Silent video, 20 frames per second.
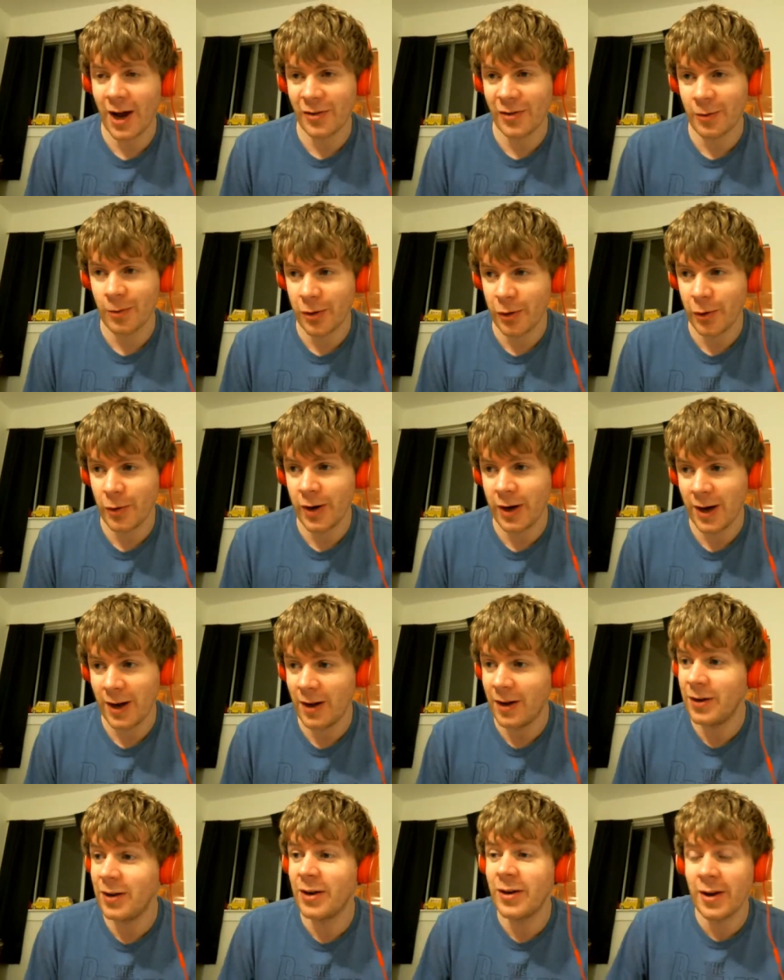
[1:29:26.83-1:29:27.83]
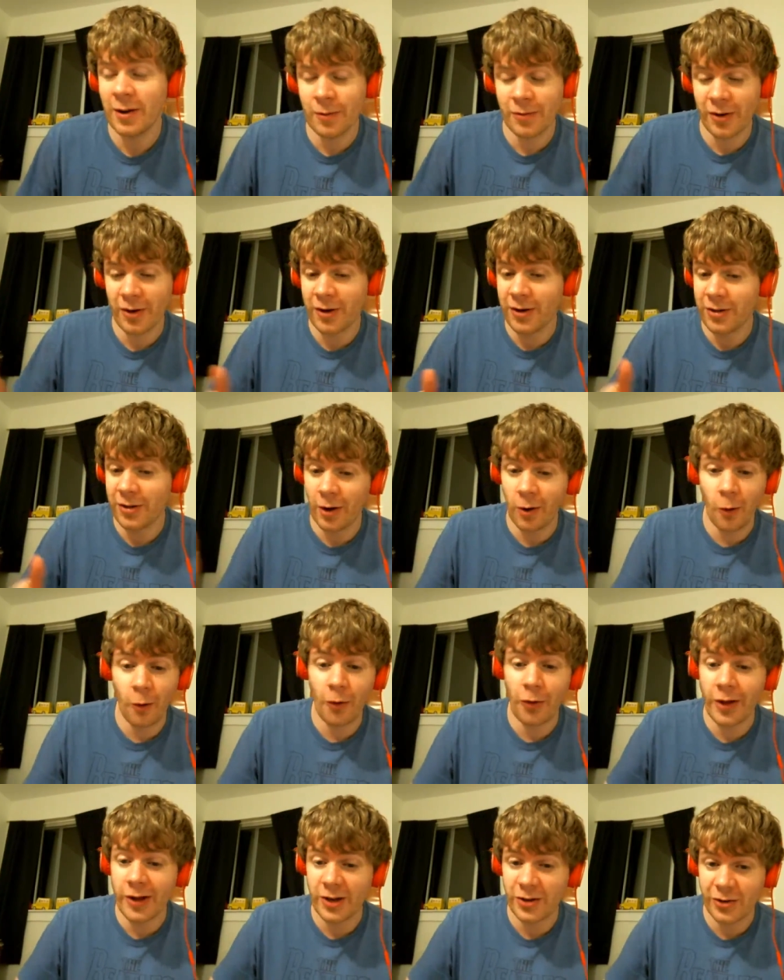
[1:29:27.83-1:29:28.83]
these guys that were doing it, and then there was
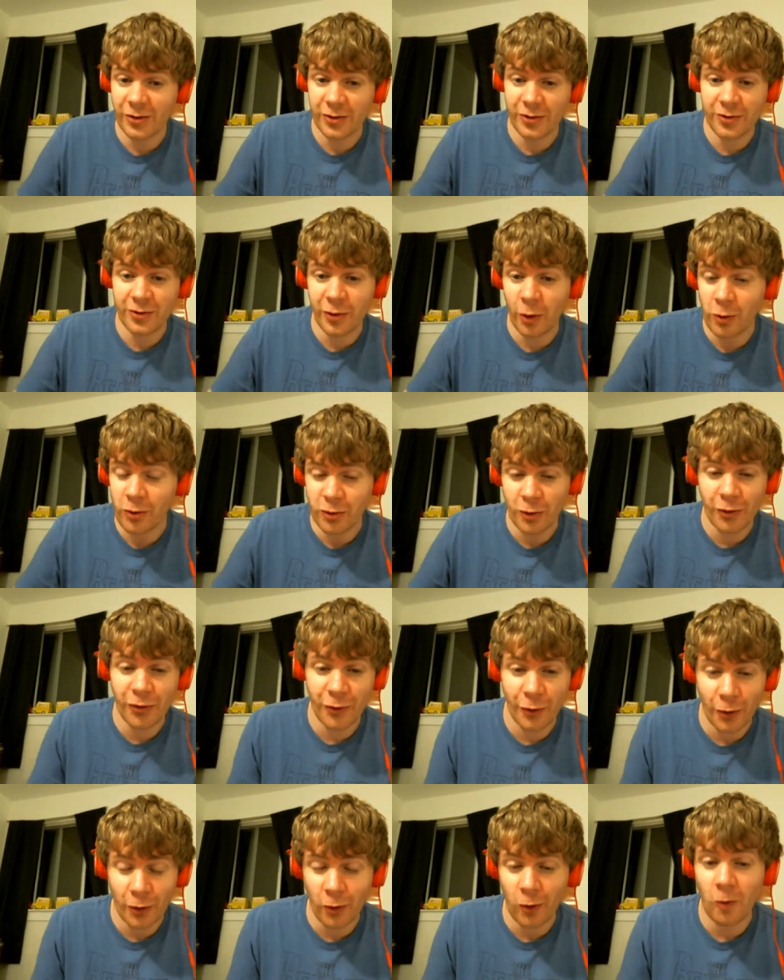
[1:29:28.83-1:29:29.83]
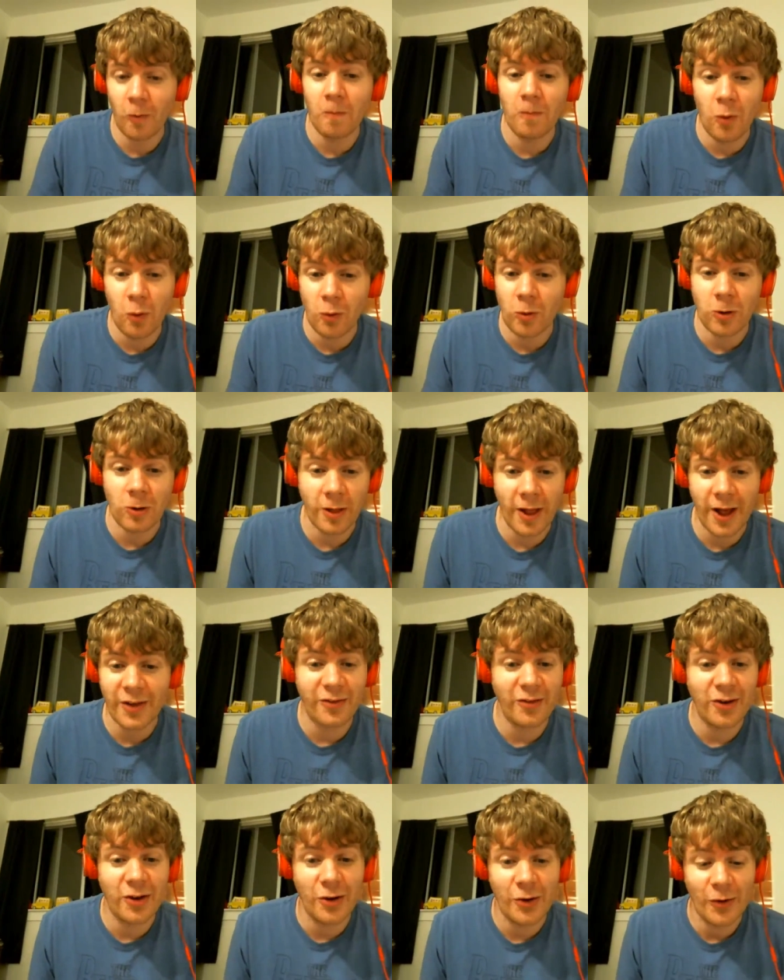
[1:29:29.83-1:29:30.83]
their whole like social circle more or
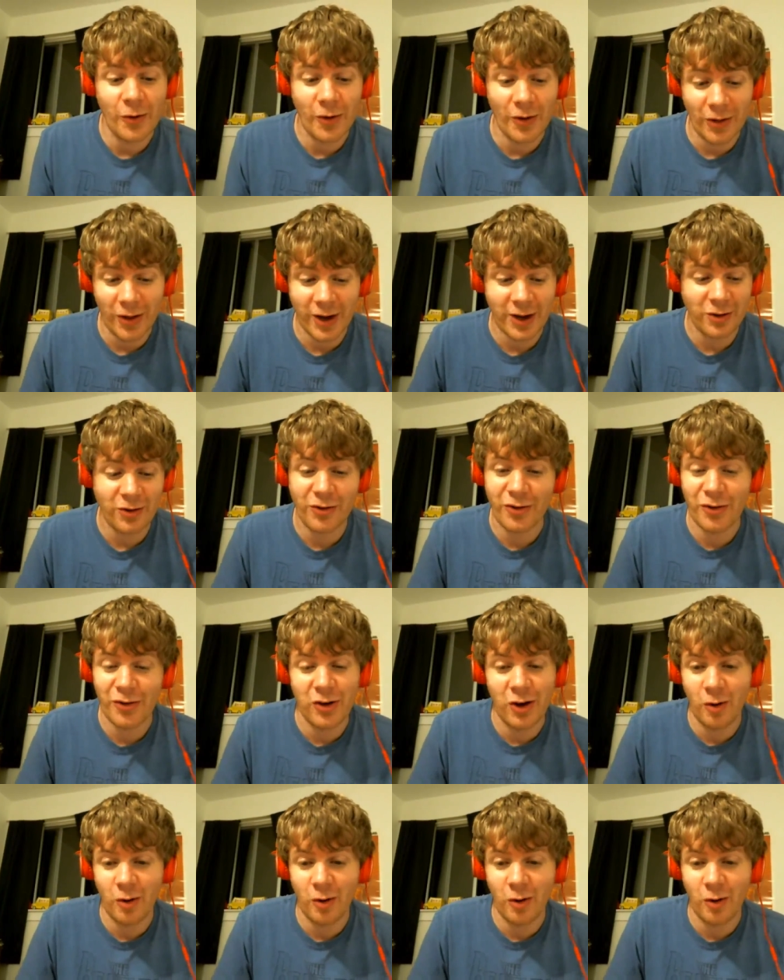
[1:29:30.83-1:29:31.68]
less knew, and like just